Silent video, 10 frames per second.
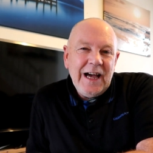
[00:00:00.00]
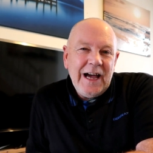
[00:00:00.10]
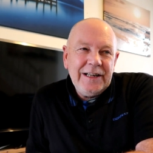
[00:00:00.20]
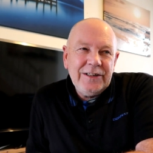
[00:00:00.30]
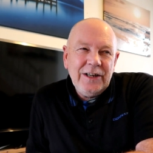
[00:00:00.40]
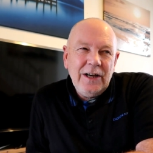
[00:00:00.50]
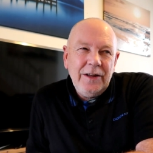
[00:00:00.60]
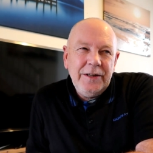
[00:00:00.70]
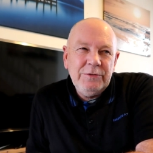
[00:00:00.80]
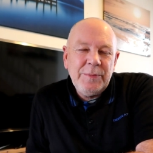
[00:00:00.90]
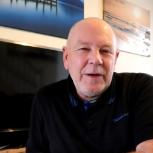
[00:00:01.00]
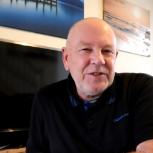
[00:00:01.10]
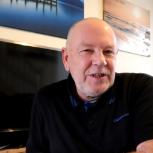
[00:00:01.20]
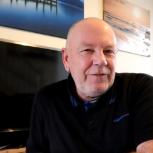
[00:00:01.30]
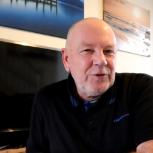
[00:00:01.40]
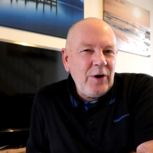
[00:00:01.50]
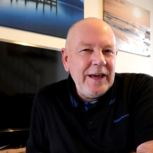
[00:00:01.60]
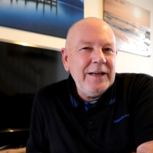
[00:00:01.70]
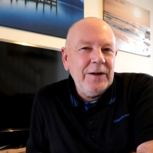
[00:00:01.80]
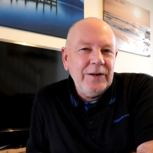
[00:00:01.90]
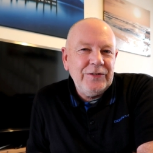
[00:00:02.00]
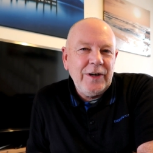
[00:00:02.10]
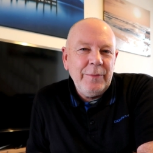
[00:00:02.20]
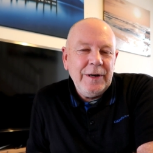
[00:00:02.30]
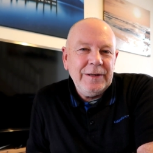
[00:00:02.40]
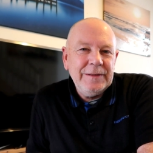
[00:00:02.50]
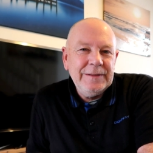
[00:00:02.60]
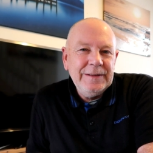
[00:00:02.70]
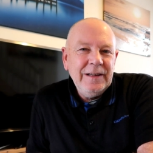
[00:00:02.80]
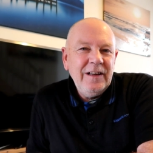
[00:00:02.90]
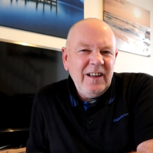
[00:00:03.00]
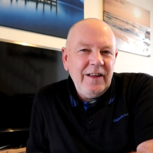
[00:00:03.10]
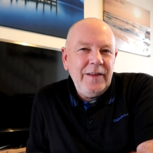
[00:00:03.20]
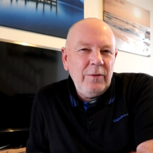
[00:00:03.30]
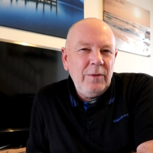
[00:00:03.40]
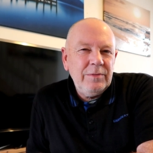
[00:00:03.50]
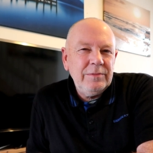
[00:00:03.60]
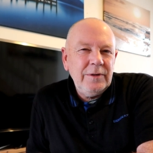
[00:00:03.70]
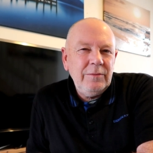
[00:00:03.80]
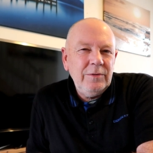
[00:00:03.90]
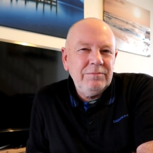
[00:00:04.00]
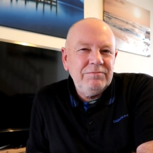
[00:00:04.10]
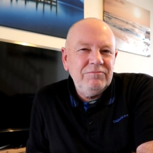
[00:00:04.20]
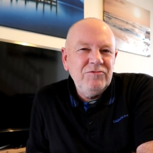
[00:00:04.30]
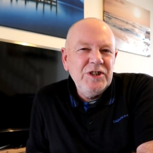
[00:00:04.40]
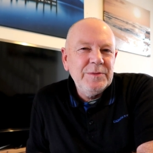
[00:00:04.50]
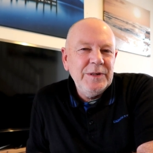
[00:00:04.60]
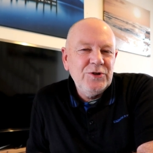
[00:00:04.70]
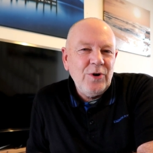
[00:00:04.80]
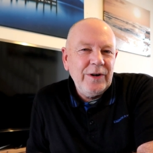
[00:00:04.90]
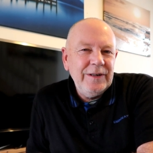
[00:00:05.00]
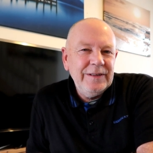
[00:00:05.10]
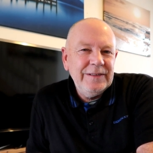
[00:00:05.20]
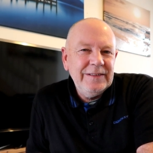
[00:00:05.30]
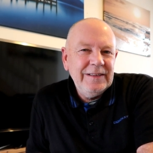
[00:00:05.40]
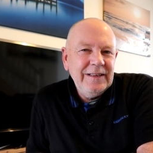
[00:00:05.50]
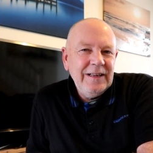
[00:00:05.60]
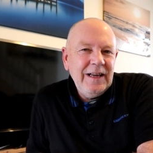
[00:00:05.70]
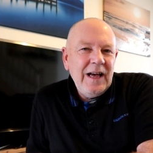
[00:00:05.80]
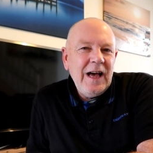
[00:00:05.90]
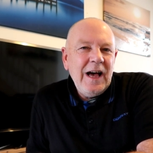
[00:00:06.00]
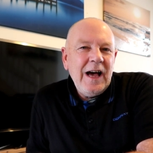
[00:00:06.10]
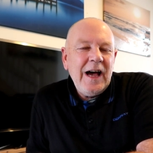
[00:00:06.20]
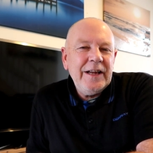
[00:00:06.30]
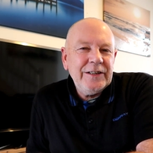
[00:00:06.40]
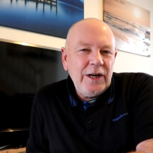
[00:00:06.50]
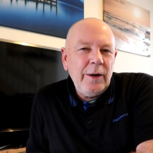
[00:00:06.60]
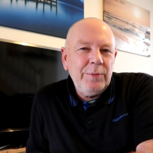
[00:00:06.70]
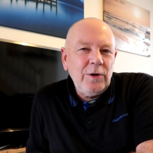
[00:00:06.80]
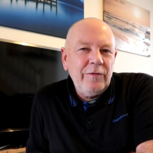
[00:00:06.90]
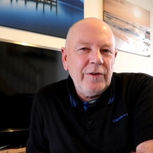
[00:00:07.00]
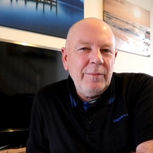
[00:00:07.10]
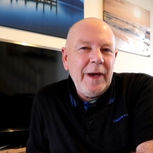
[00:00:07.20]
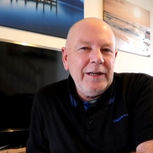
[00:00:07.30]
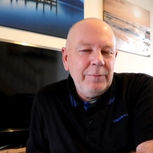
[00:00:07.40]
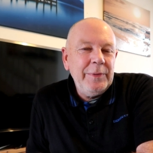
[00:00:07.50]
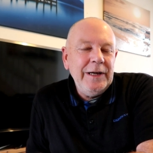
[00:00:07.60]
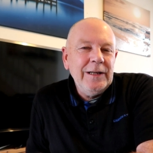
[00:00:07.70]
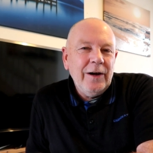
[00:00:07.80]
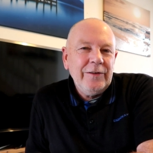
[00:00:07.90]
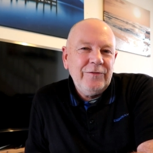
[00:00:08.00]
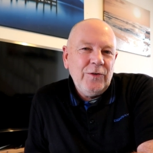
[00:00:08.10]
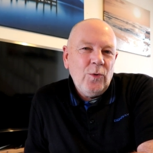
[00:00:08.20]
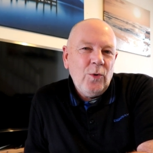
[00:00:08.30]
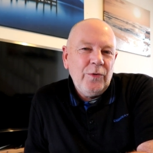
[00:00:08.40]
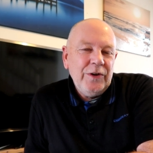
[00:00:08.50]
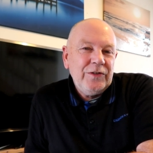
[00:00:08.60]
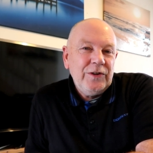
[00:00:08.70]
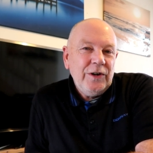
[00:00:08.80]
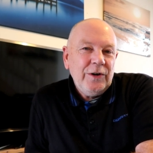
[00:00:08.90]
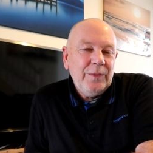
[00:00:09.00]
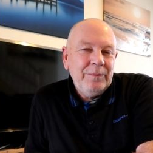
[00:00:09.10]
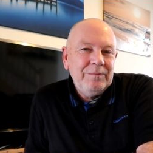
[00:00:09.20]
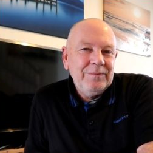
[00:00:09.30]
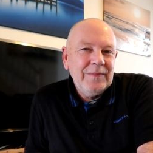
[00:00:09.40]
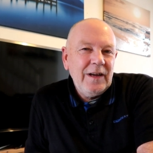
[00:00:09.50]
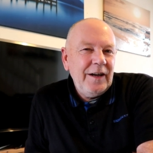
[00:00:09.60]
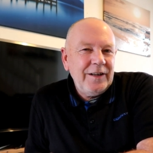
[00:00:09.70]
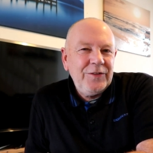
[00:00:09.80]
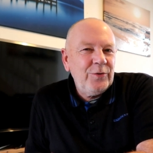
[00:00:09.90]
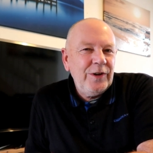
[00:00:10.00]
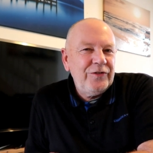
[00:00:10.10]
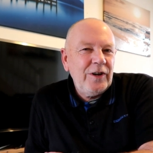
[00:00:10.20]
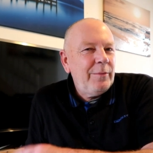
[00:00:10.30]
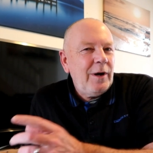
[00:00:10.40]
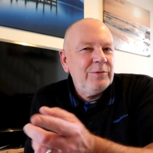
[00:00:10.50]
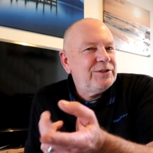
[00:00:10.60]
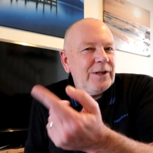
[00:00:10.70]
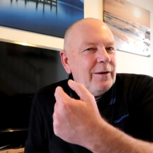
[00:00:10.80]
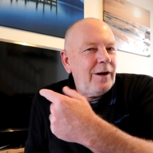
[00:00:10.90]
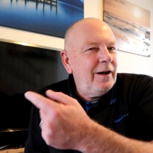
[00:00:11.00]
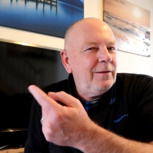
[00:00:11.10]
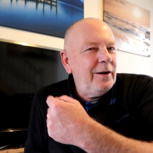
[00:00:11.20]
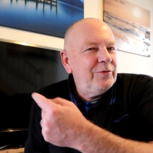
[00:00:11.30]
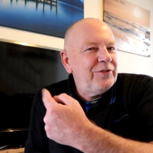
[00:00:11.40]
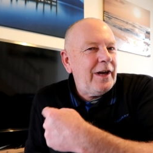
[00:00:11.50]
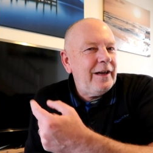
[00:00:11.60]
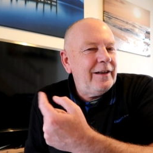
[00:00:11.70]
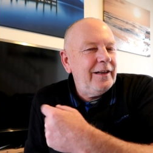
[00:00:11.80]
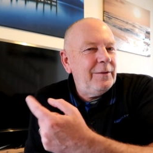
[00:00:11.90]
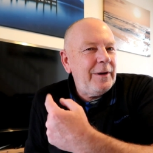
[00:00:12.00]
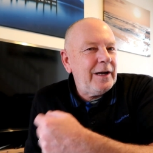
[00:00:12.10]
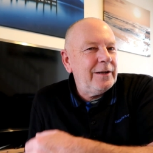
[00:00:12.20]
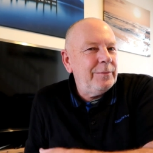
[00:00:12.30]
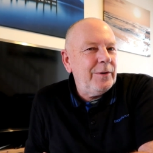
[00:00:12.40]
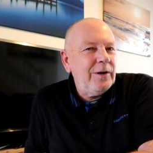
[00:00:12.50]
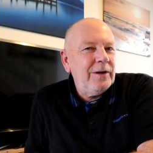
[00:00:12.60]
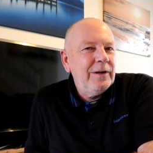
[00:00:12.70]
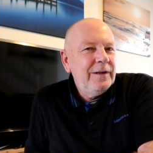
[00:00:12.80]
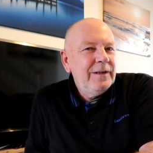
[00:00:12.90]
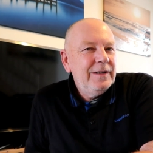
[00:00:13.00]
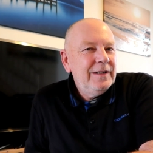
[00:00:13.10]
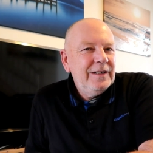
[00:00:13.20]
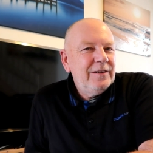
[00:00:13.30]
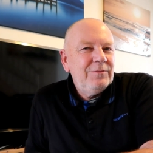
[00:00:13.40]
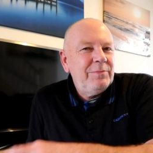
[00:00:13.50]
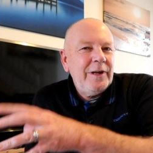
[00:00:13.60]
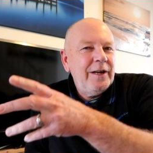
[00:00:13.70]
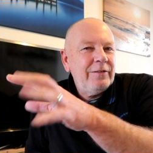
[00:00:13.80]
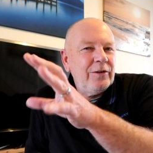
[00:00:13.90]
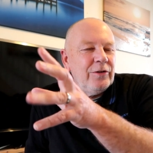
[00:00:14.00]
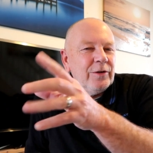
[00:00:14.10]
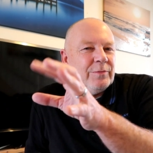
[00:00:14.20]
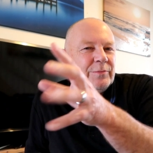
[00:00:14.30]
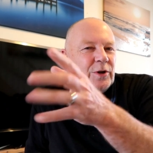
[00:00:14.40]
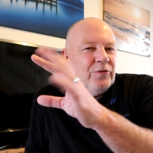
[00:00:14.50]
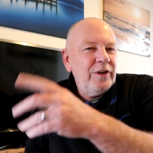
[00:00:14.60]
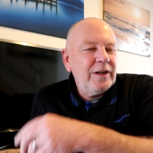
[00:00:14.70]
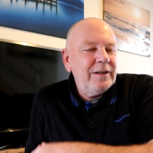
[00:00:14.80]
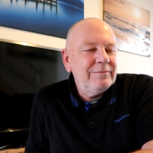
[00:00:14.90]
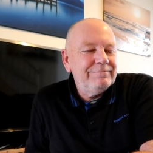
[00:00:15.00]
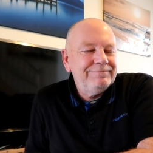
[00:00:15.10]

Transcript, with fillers: And I think it was about seven or eight guys come in, and they were they were reasonably drunk, and a couple of them made a beeline for this girl. And I thought at the time I was sat, I, I was sat at the back of the bar, playing around on the music,